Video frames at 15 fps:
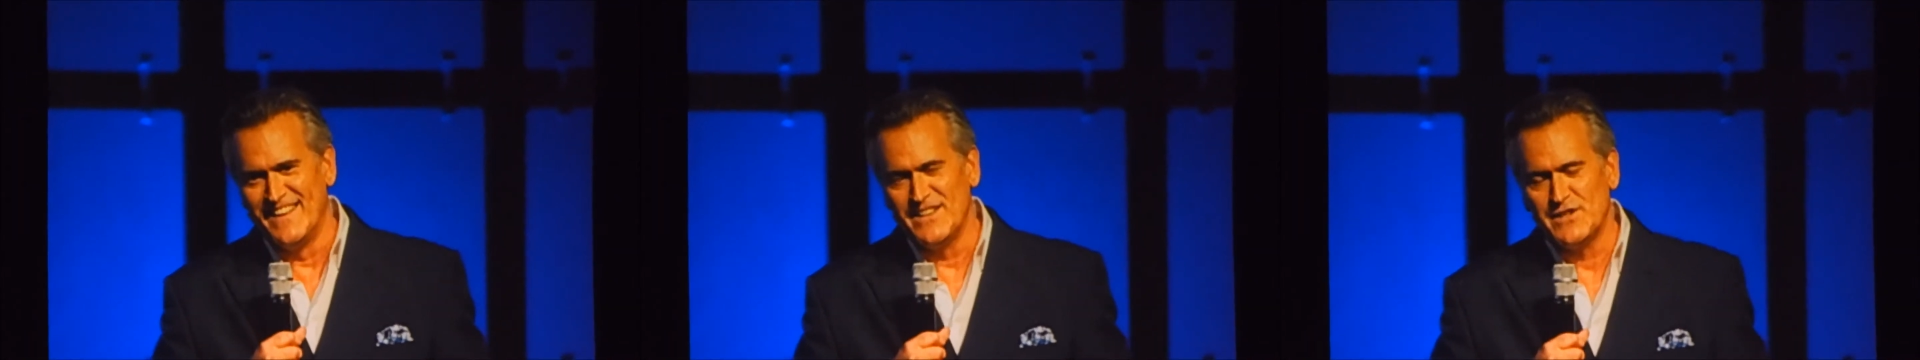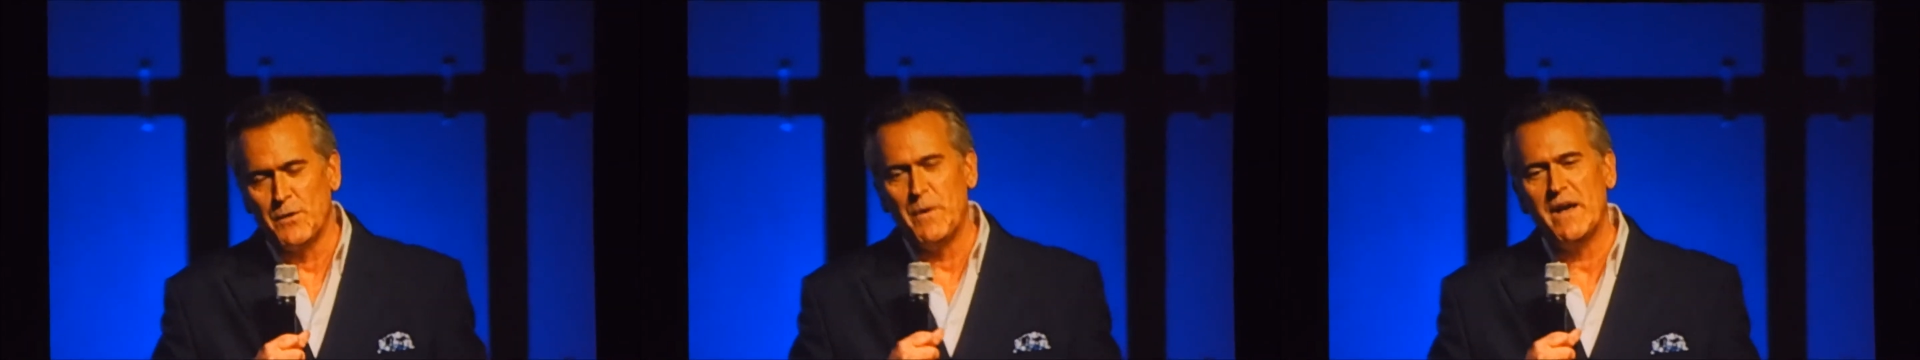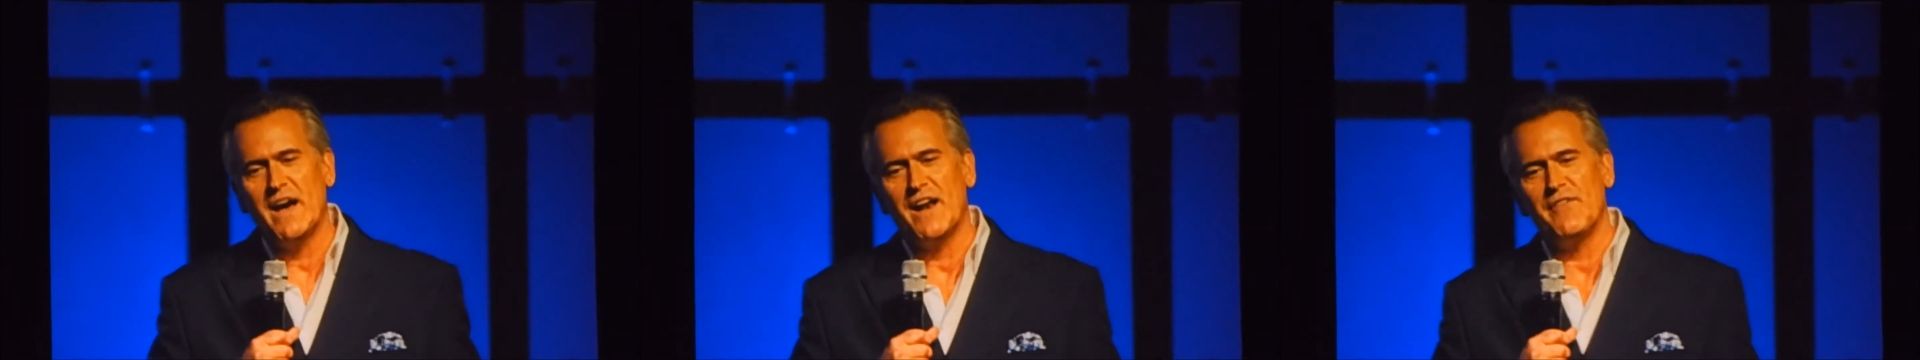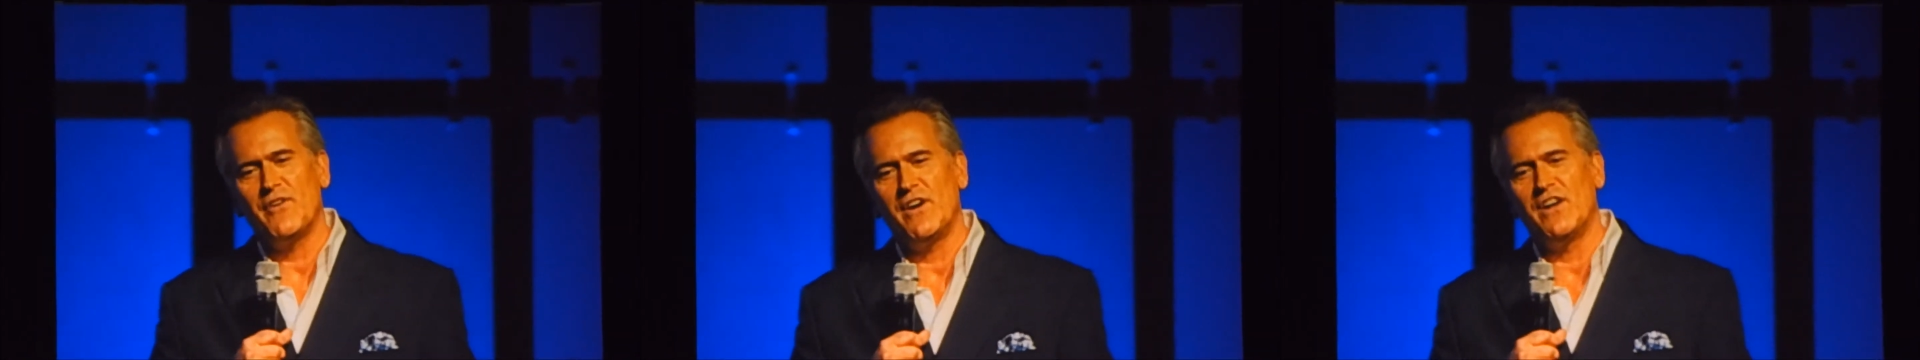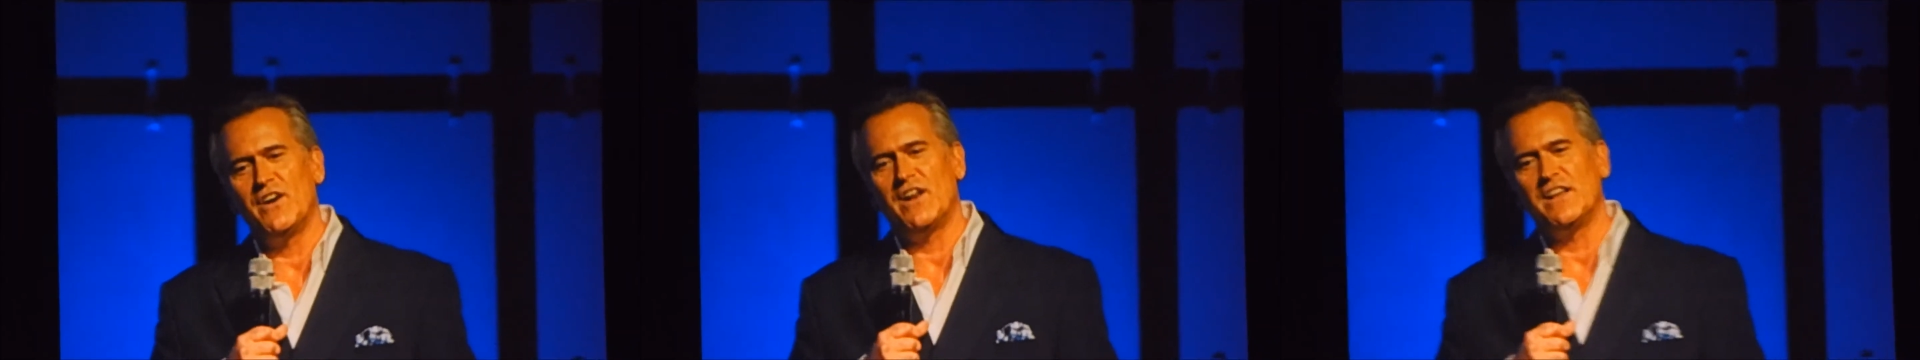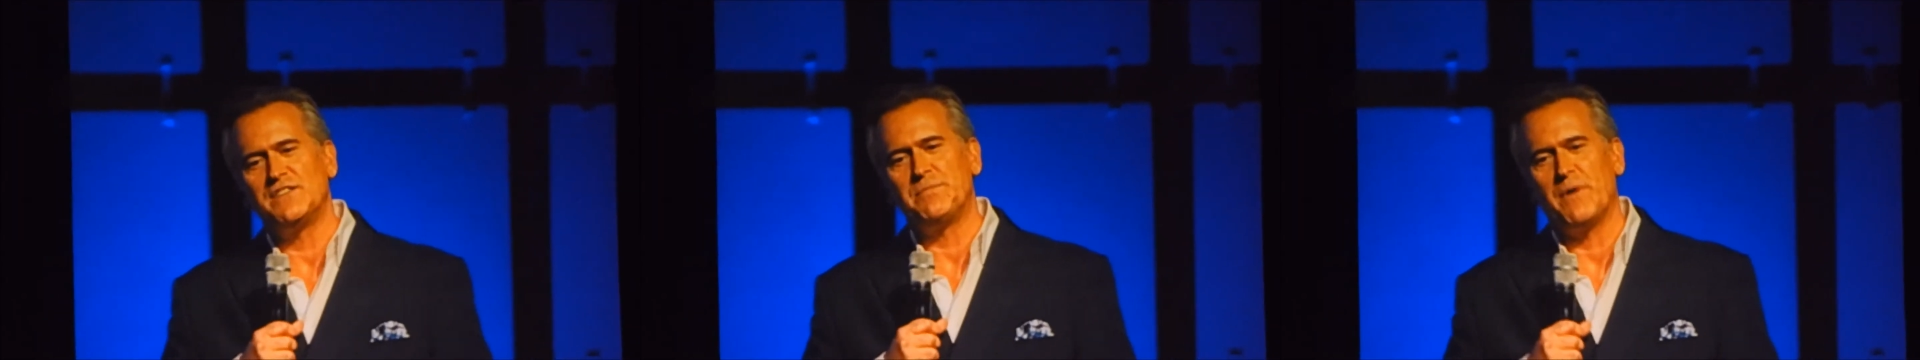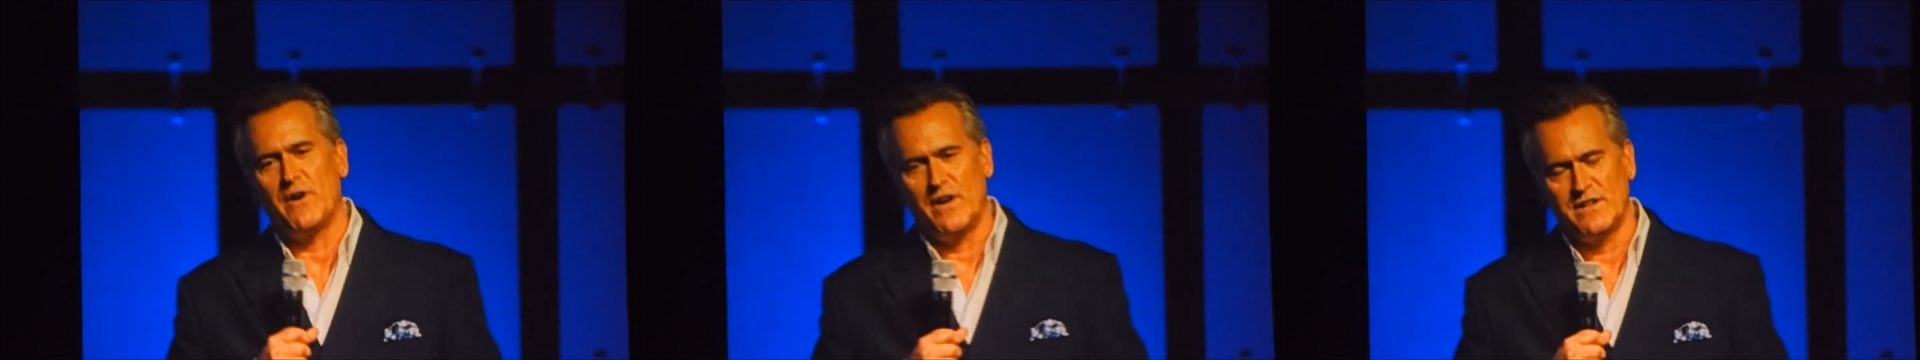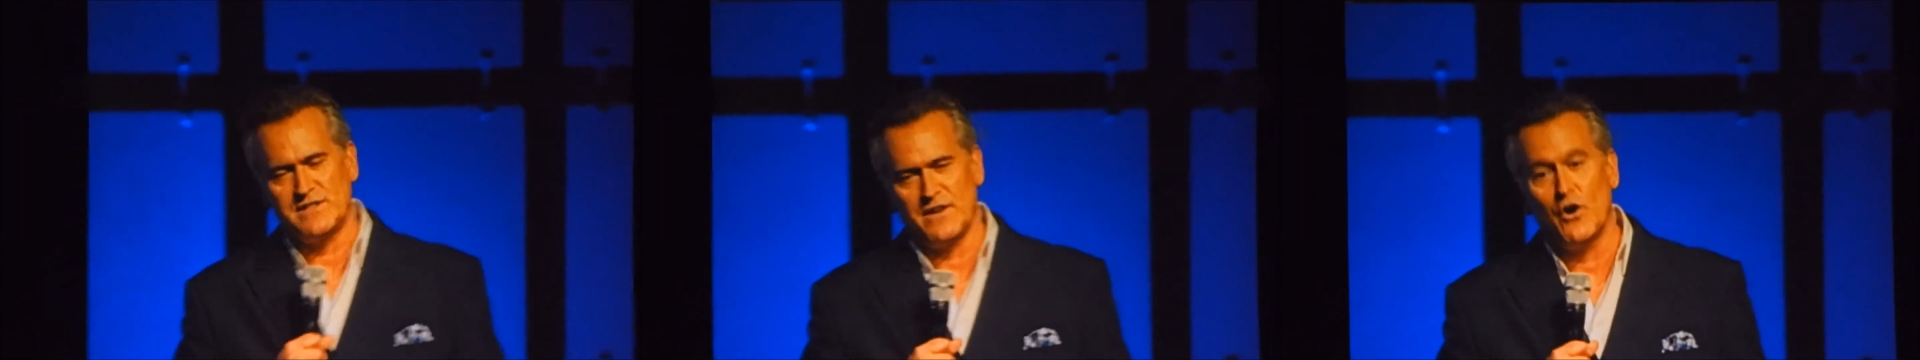So we got a very good experience,